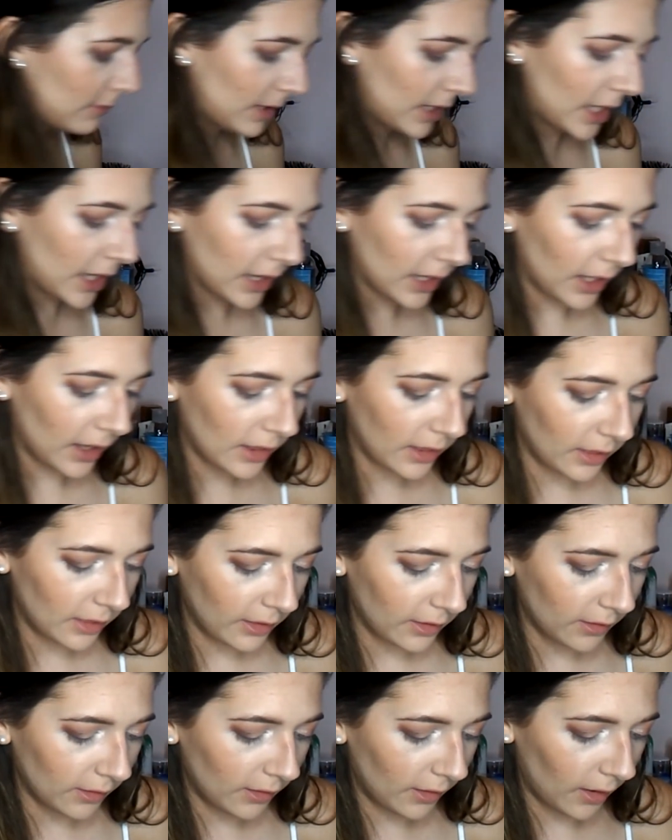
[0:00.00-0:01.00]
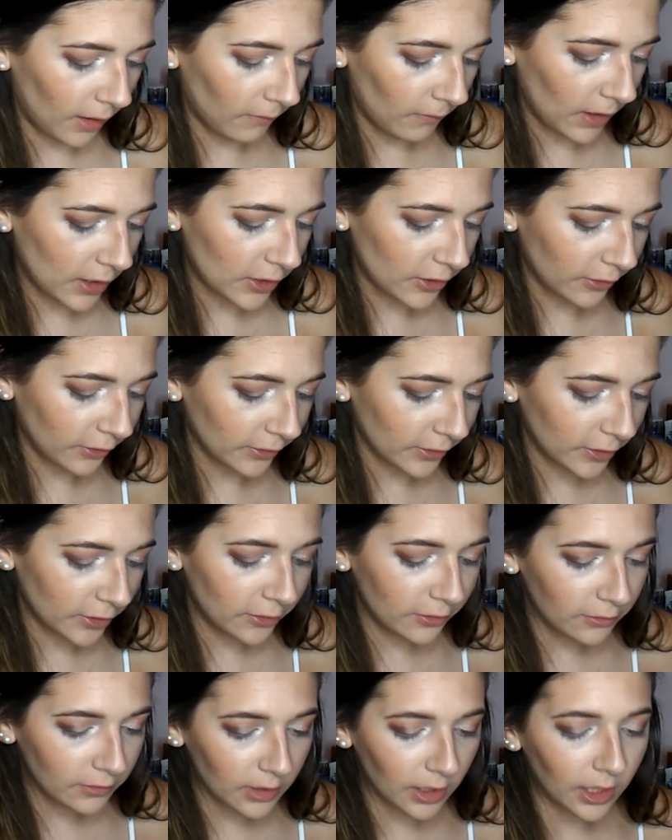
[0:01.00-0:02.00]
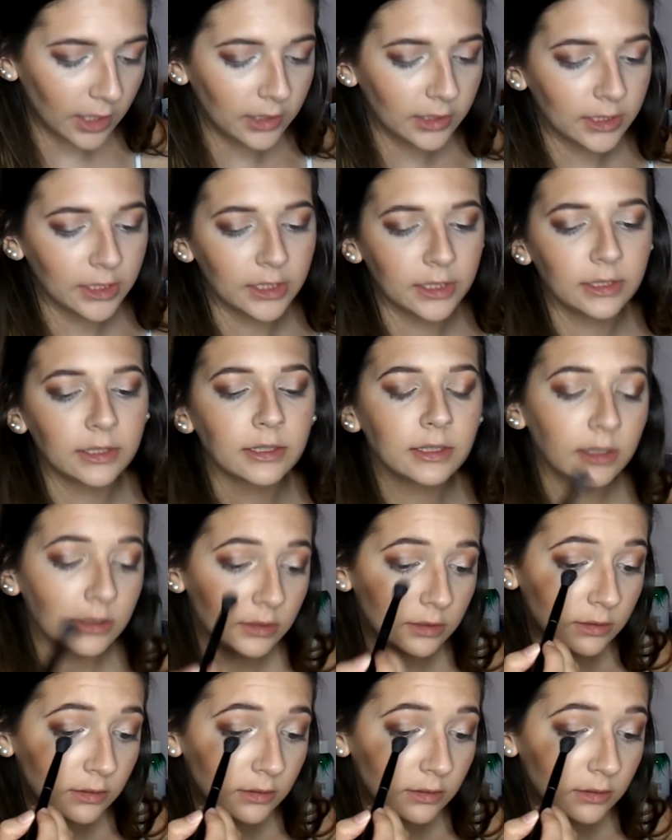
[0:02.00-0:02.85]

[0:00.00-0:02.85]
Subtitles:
with the original 2 colors.